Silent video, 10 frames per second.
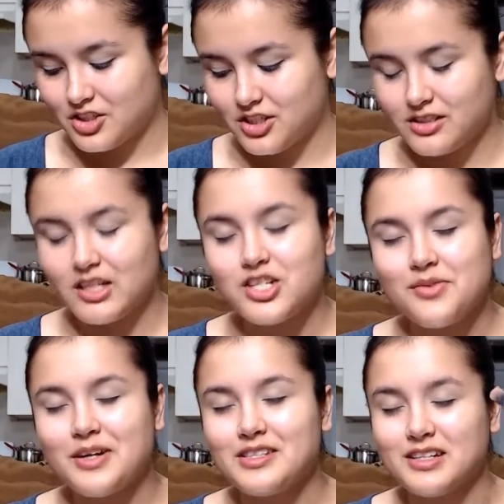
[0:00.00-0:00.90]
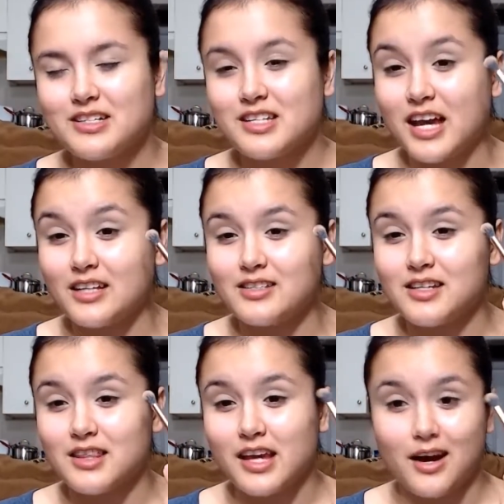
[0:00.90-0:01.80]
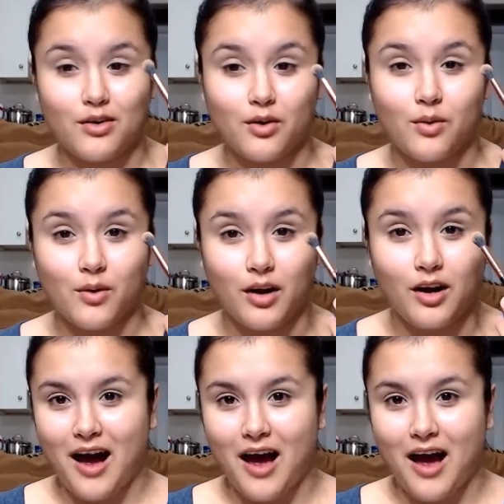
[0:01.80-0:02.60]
She said she wants it intense in the outer corner.